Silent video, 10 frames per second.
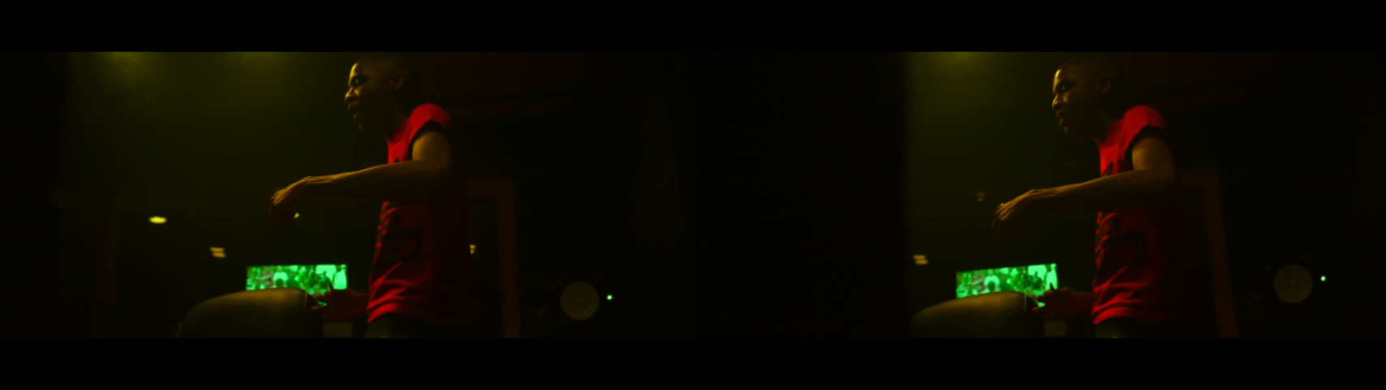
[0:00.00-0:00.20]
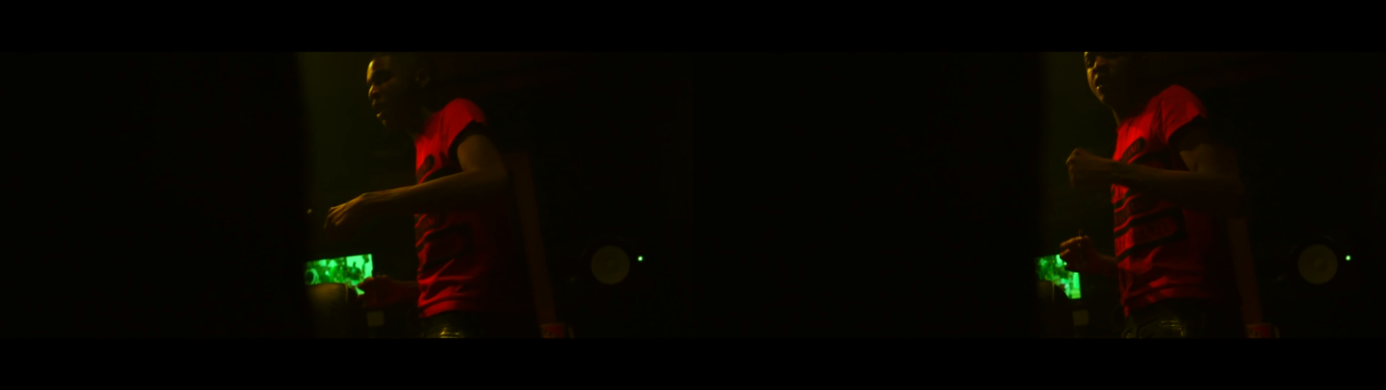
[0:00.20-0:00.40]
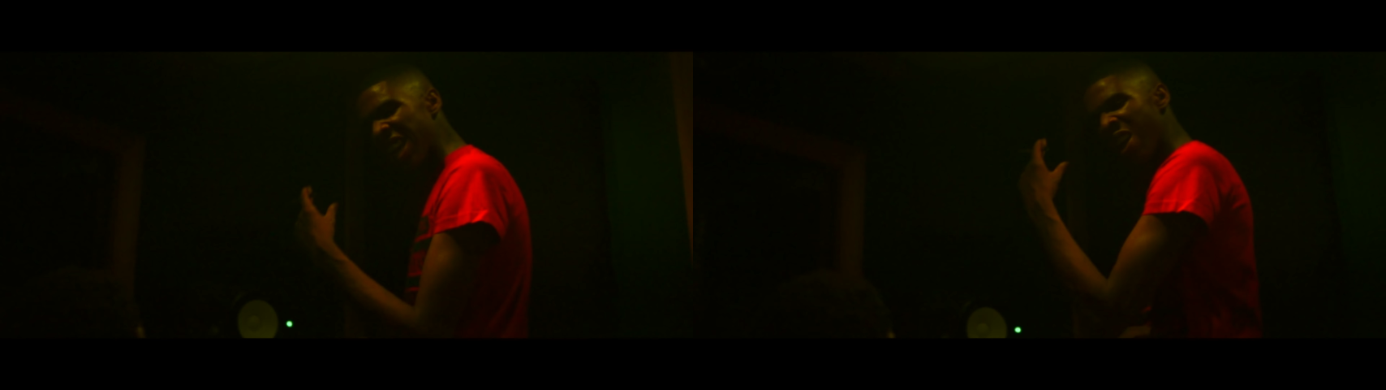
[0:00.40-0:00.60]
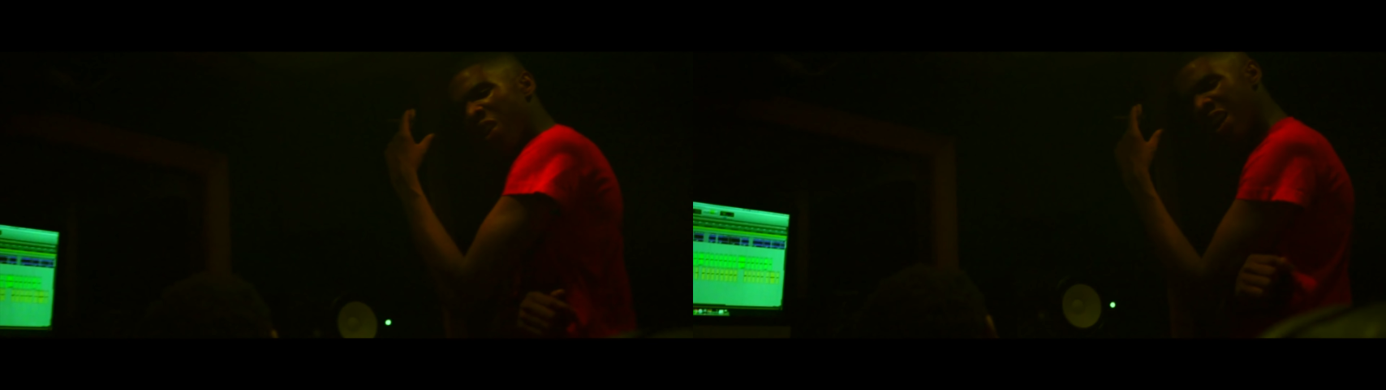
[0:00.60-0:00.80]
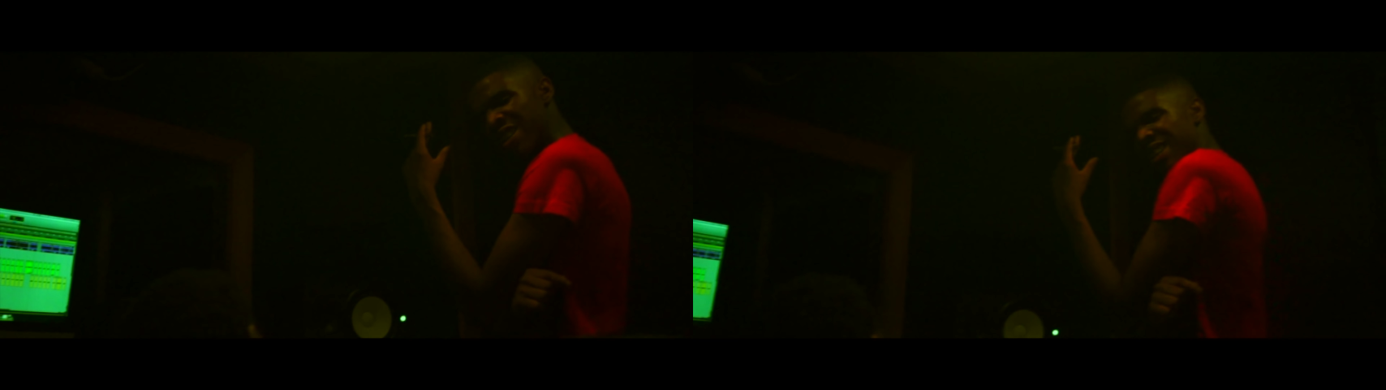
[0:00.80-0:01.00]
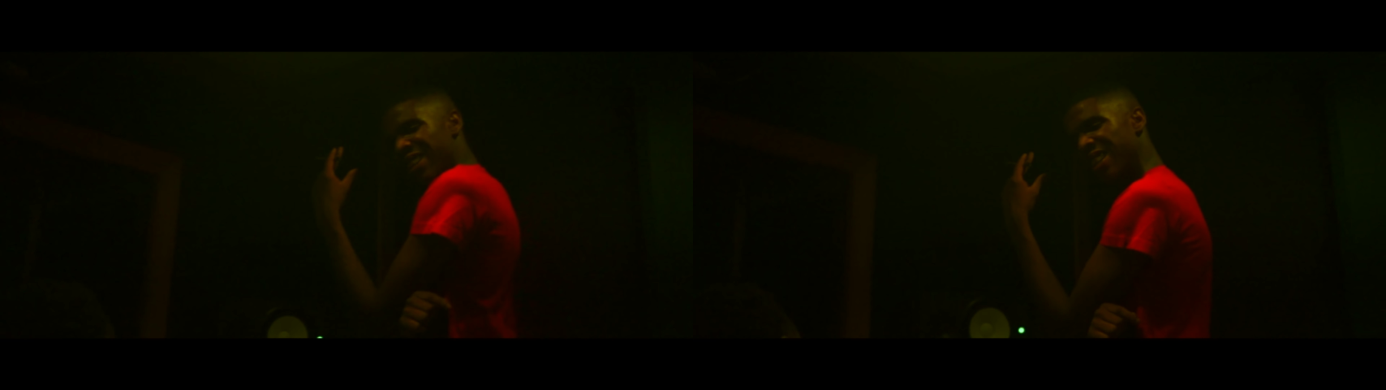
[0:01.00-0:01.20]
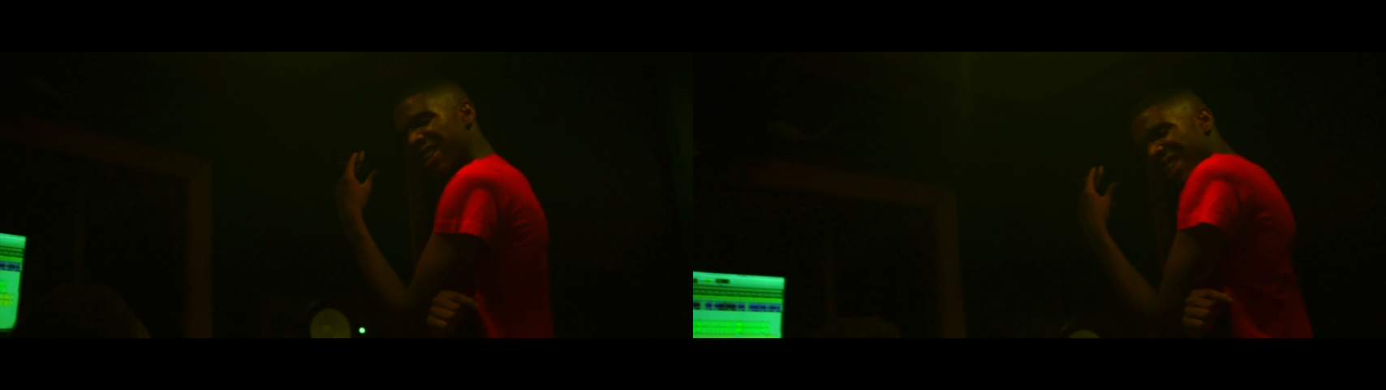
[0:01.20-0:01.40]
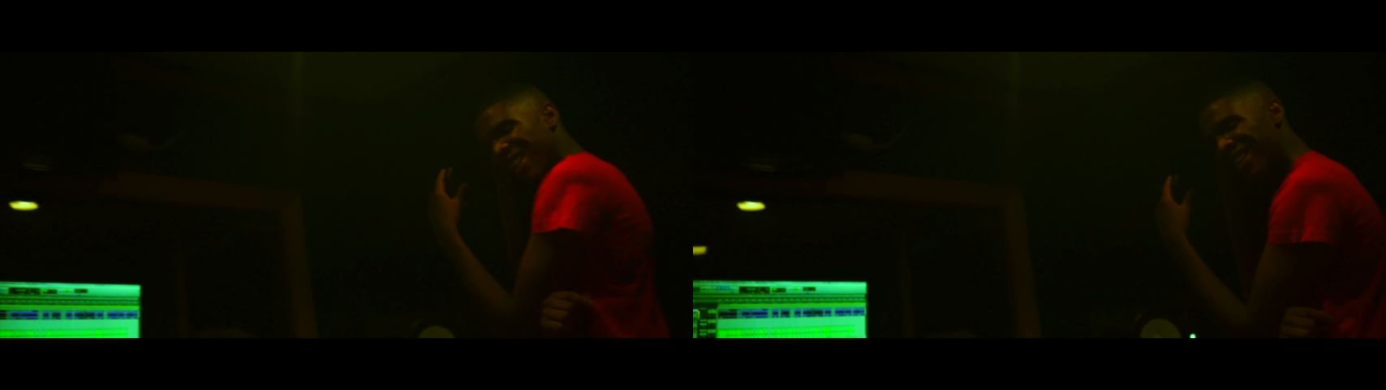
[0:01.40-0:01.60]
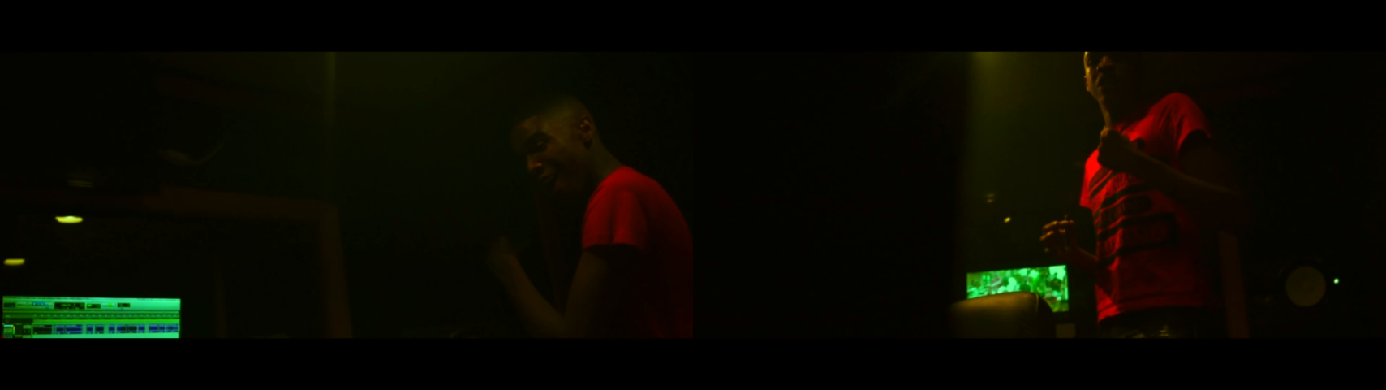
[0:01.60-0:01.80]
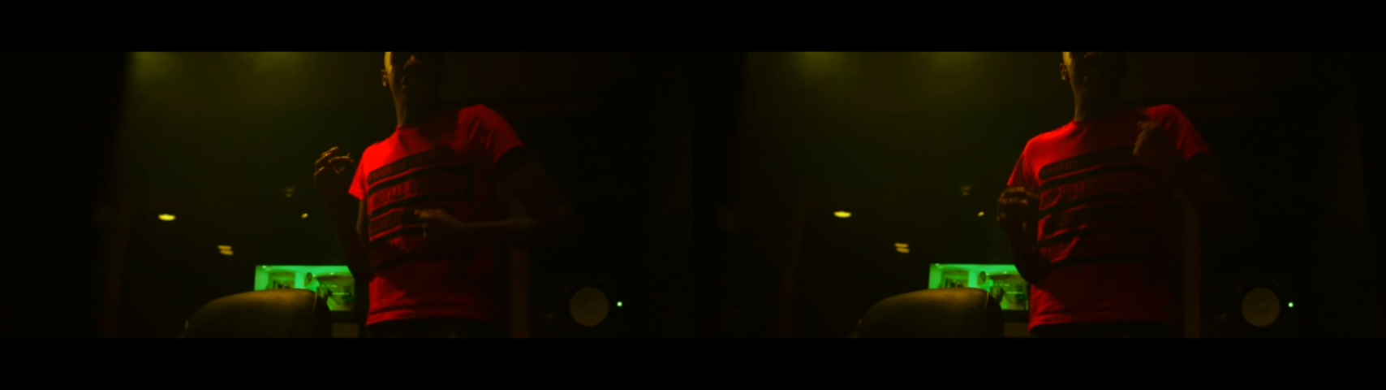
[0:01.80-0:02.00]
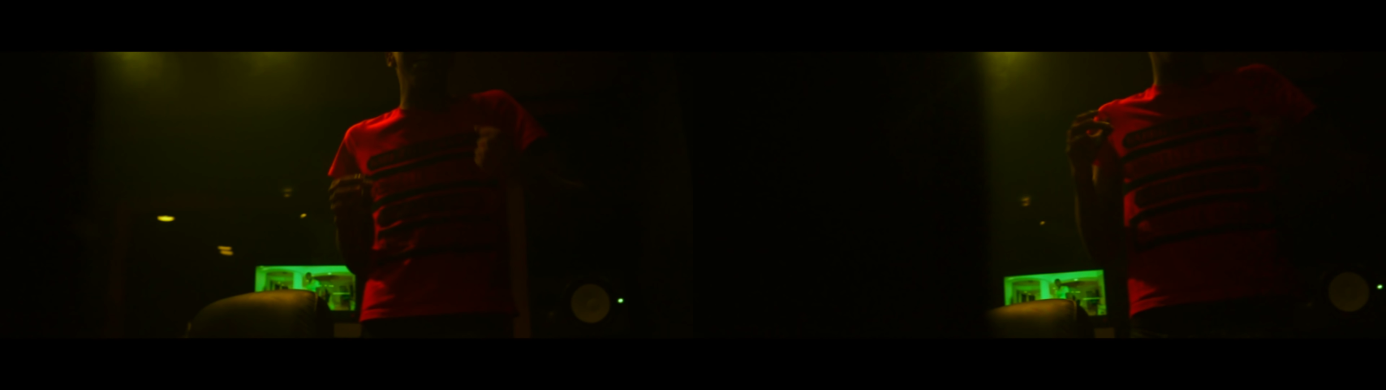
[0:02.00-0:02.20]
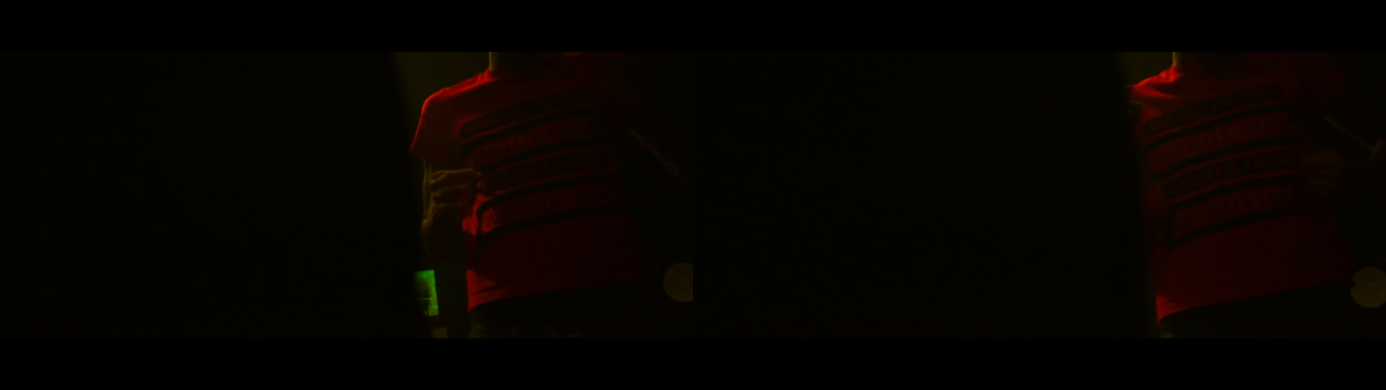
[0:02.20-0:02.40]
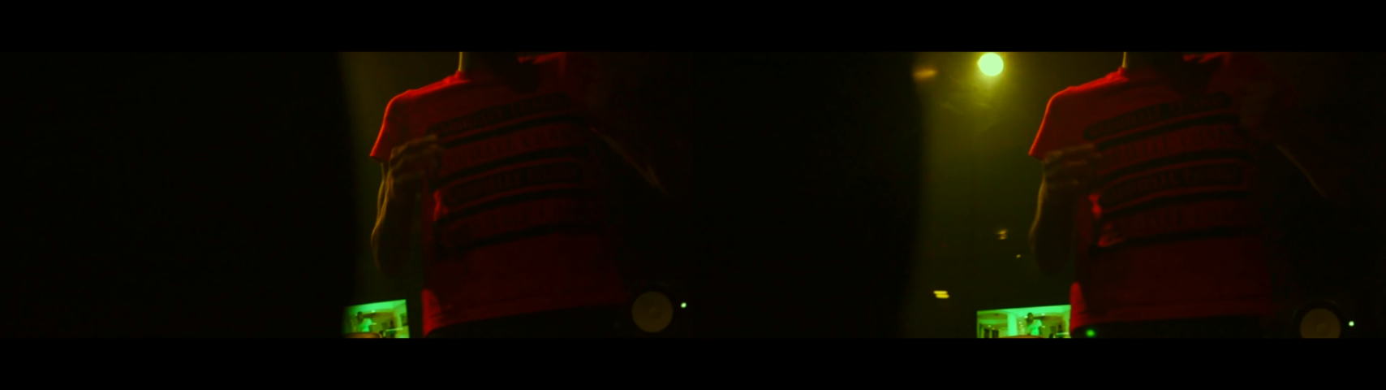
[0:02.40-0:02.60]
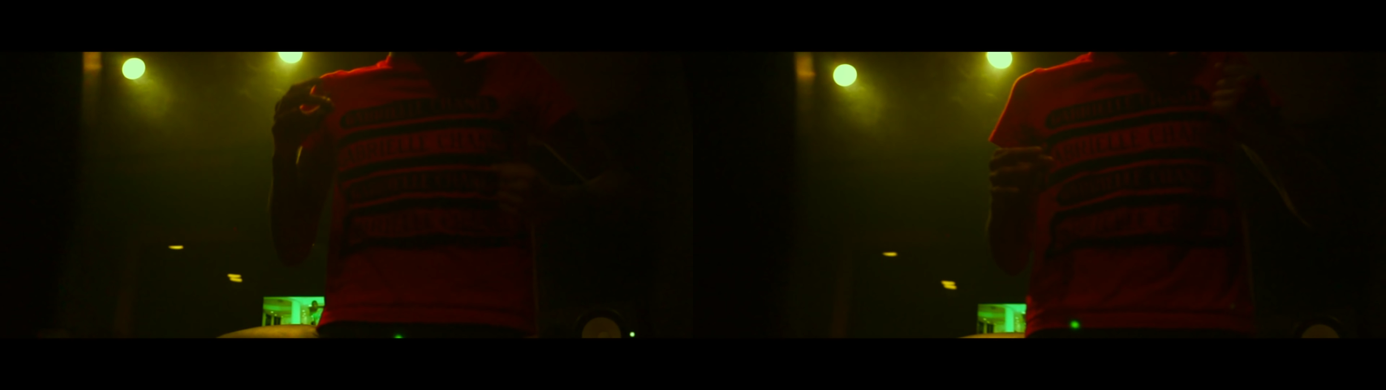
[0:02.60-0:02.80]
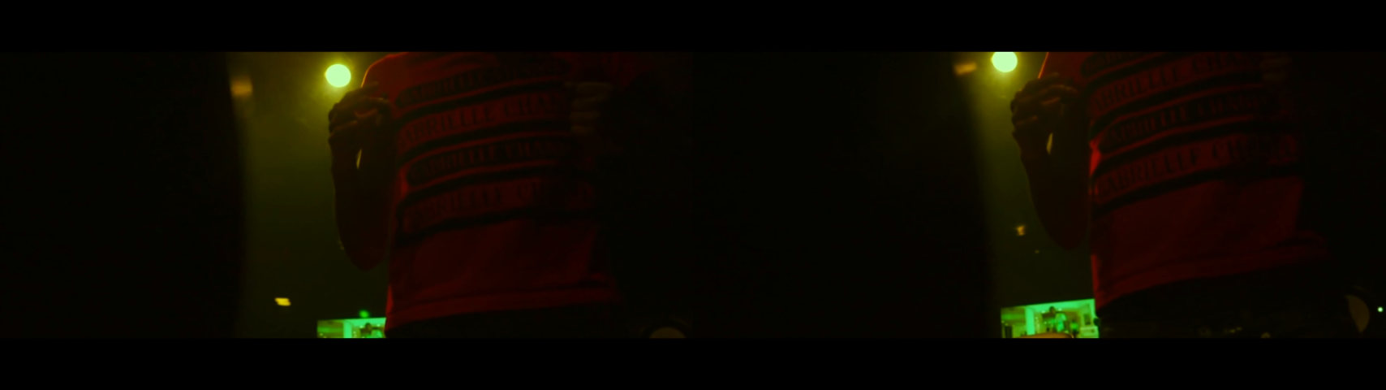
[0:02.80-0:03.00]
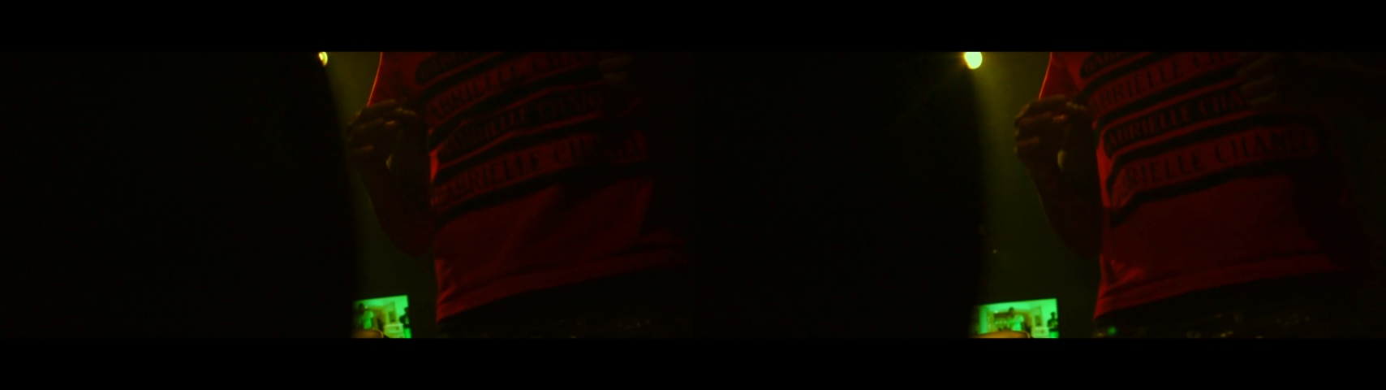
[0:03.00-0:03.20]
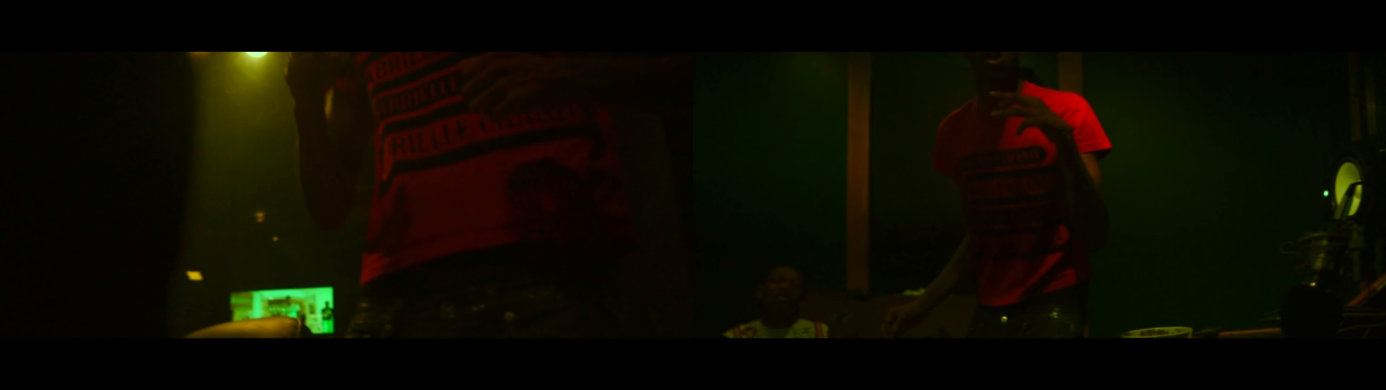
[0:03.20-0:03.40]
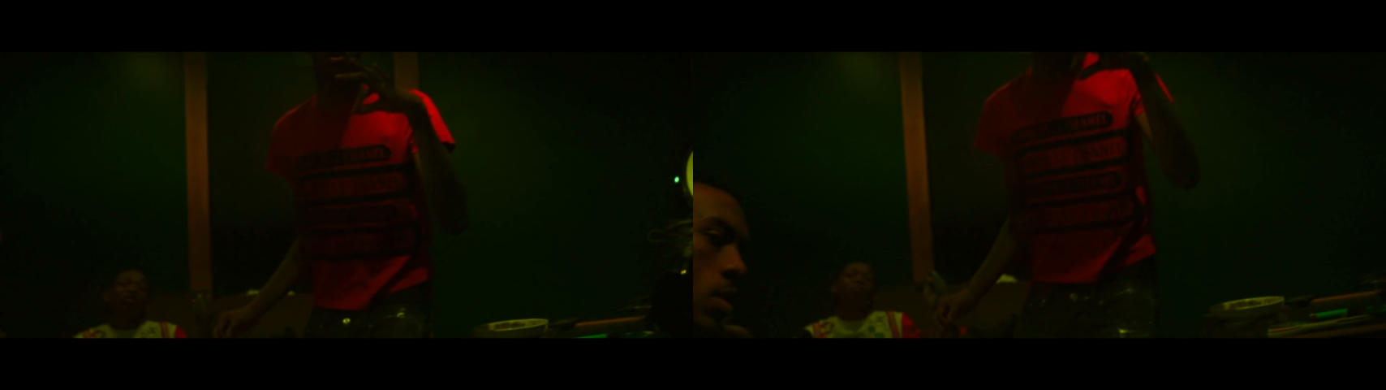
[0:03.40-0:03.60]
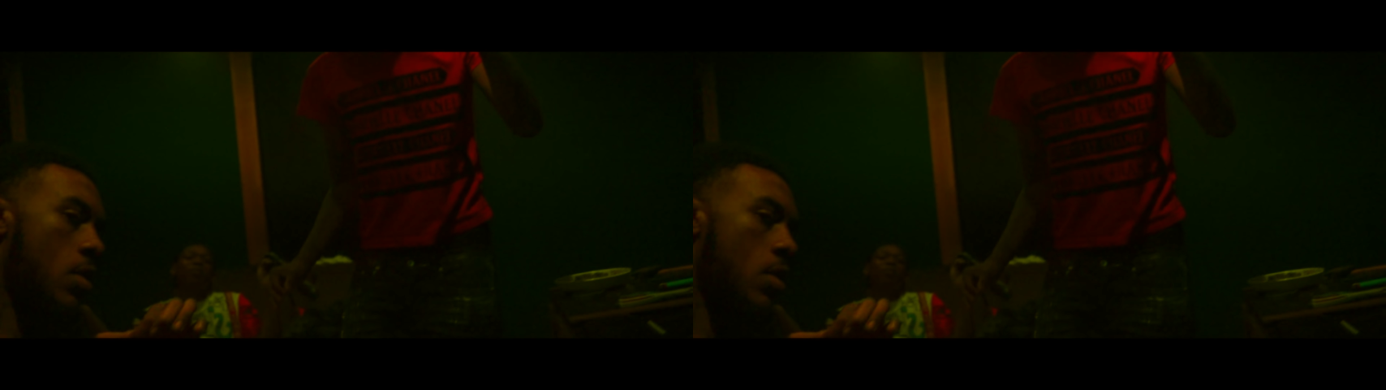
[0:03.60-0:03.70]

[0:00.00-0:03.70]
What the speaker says: Nobody's mouth can be seen.